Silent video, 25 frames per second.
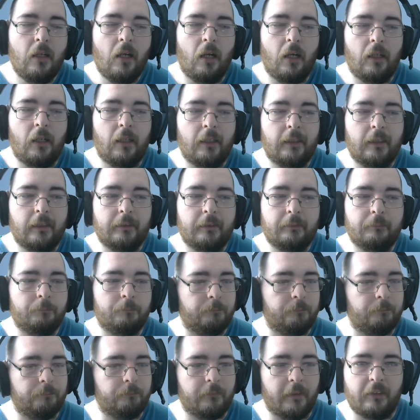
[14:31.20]

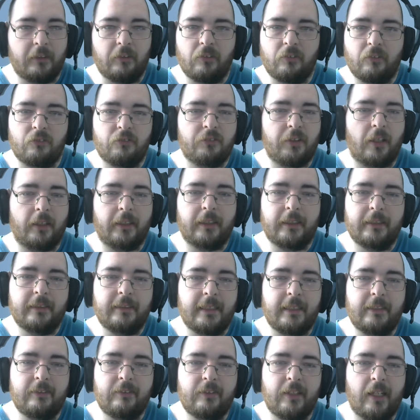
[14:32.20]
In stunning
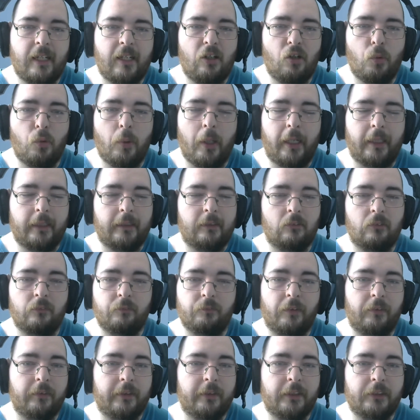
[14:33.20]
detail and
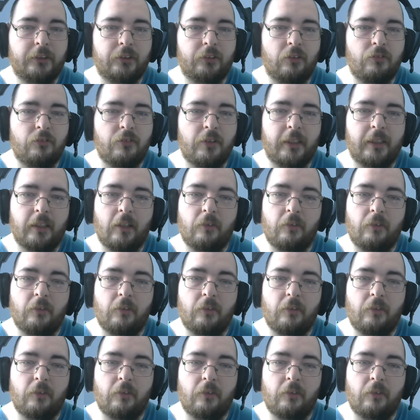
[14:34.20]
very interesting.